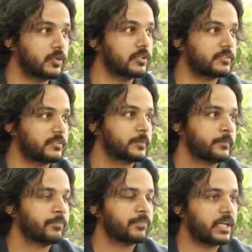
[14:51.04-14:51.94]
works
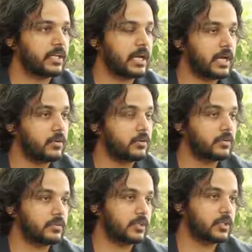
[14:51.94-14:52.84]
and
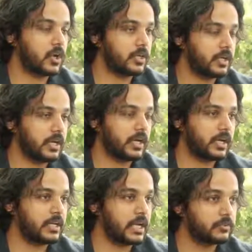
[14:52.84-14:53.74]
how
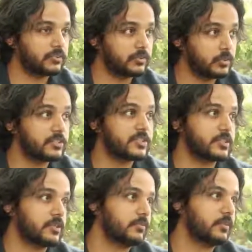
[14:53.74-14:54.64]
the solar
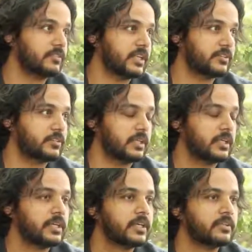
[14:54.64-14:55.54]
system works actually.